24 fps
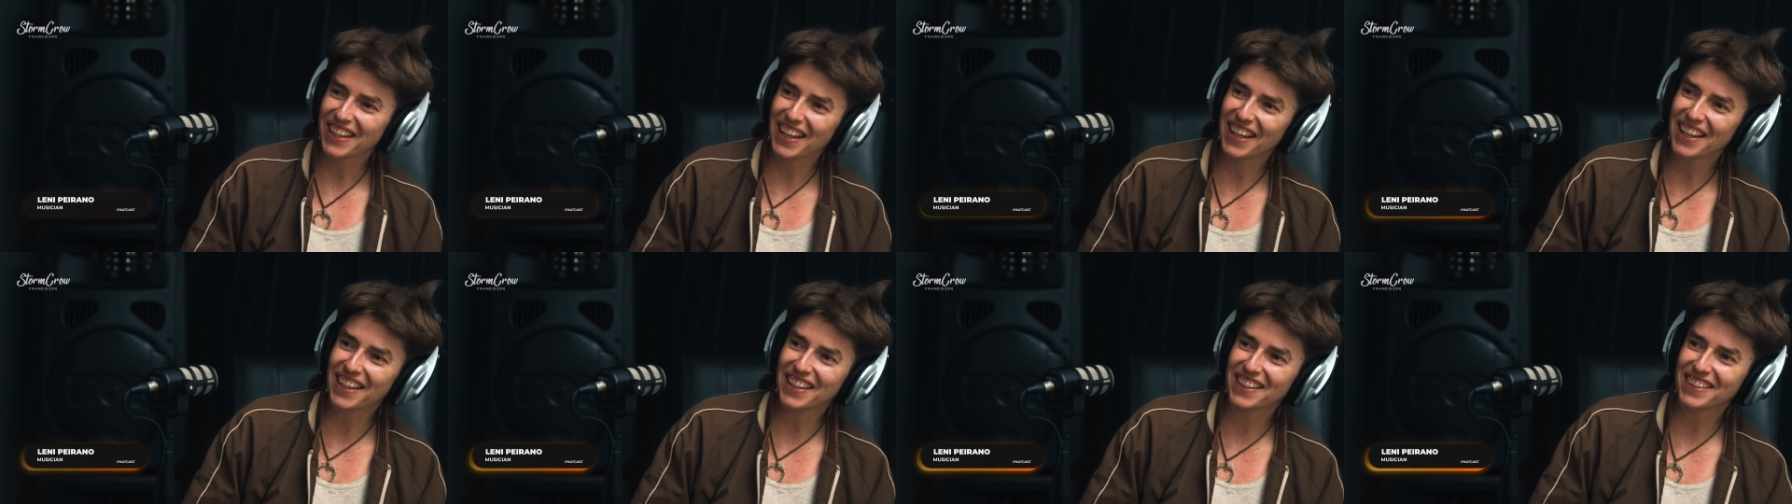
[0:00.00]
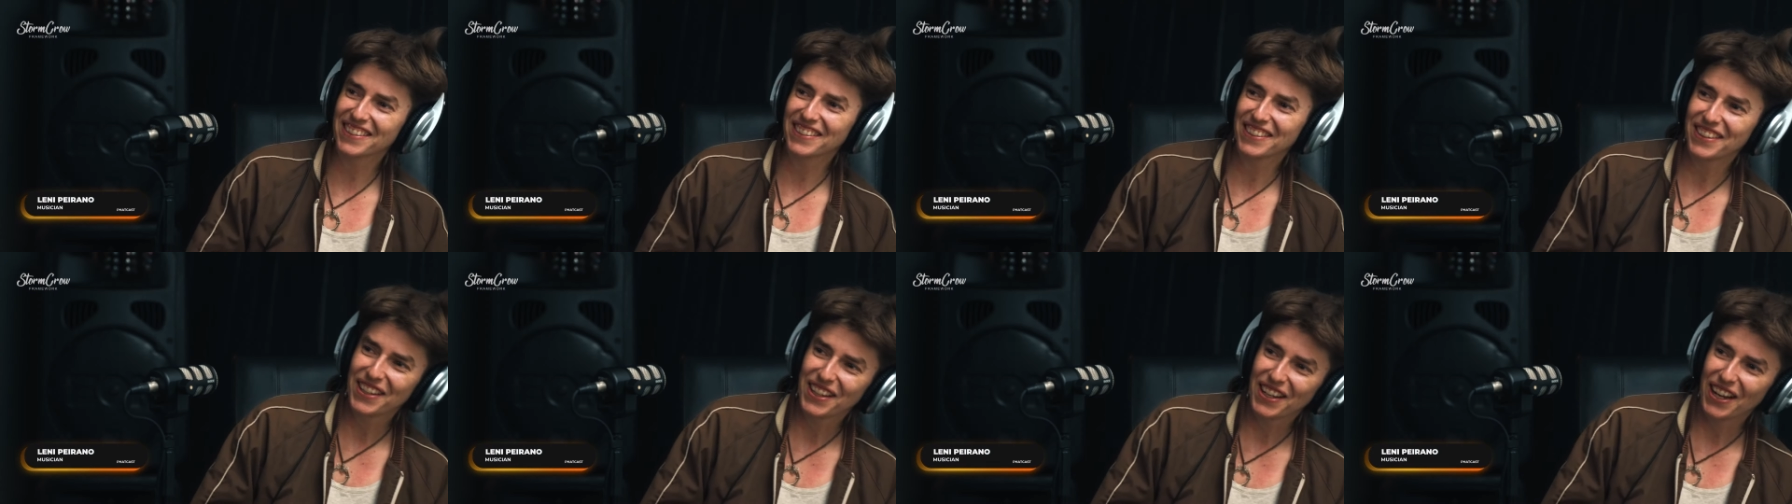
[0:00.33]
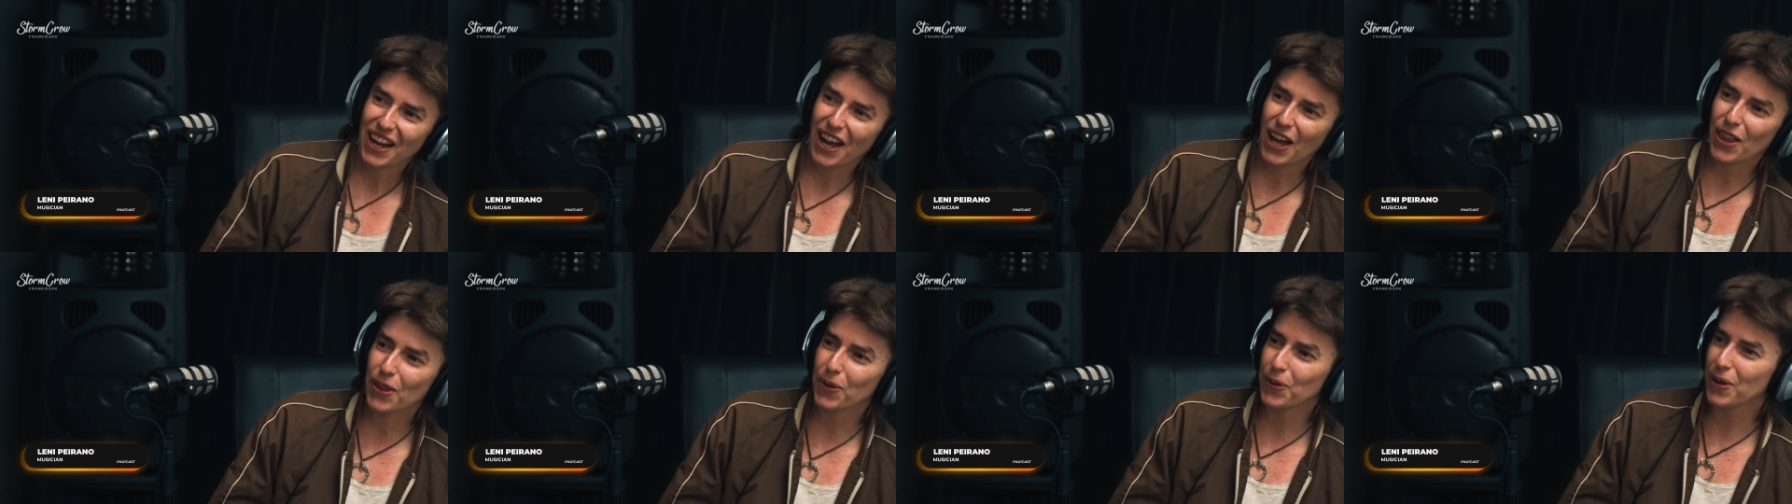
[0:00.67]
Yeah,
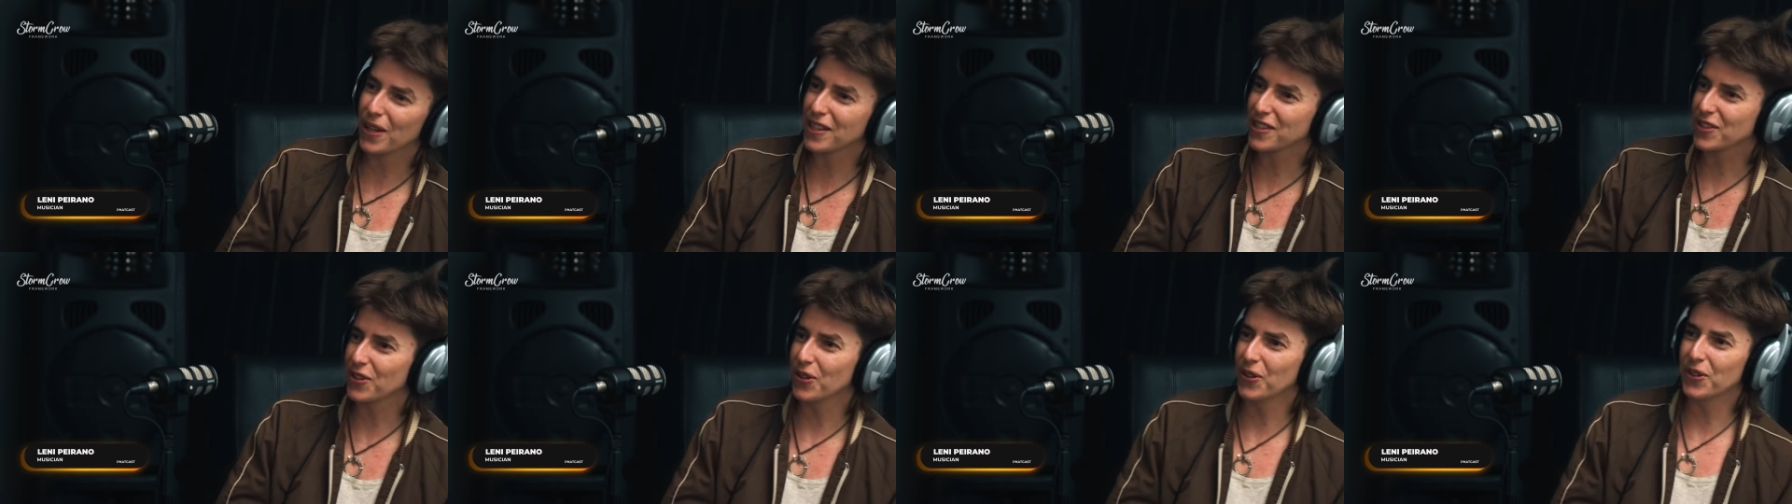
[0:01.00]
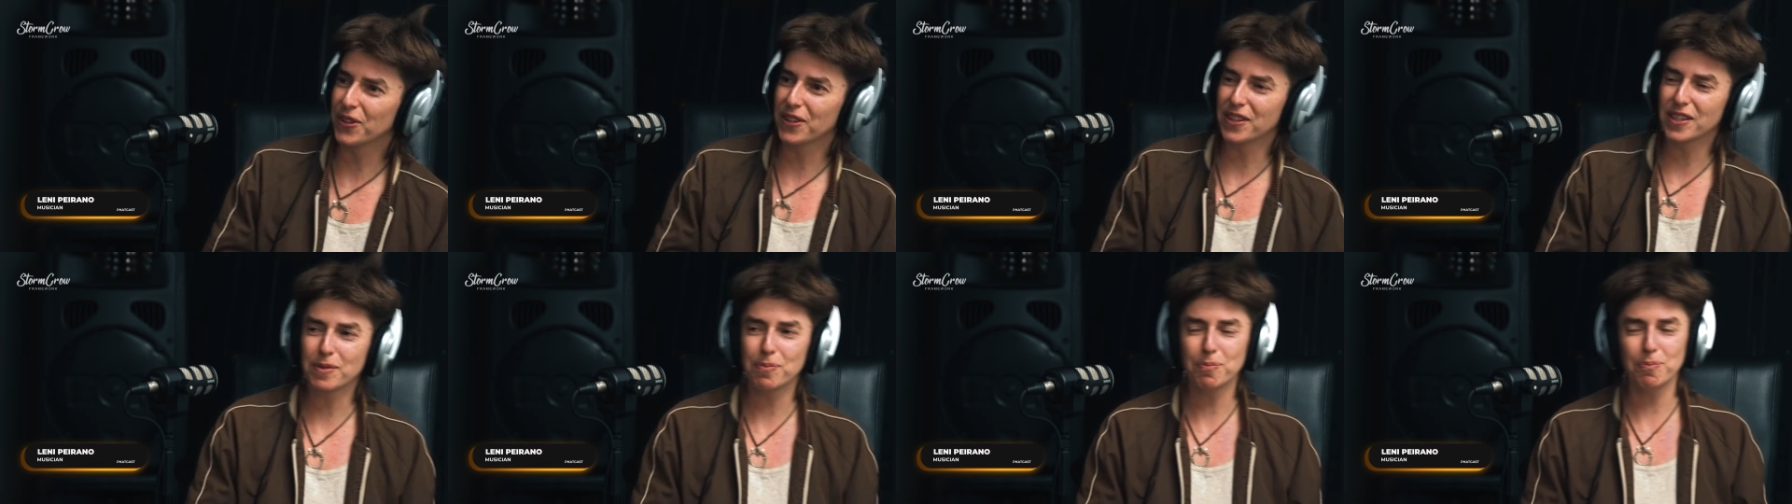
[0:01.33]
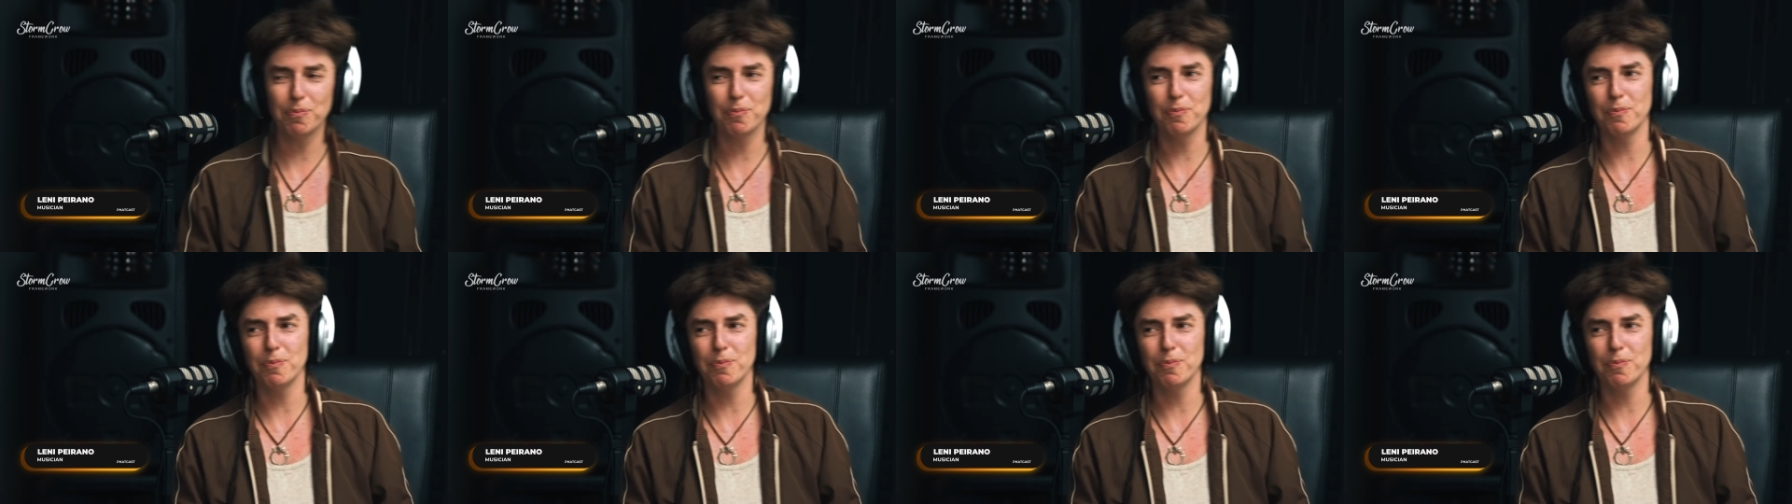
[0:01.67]
otherwise known as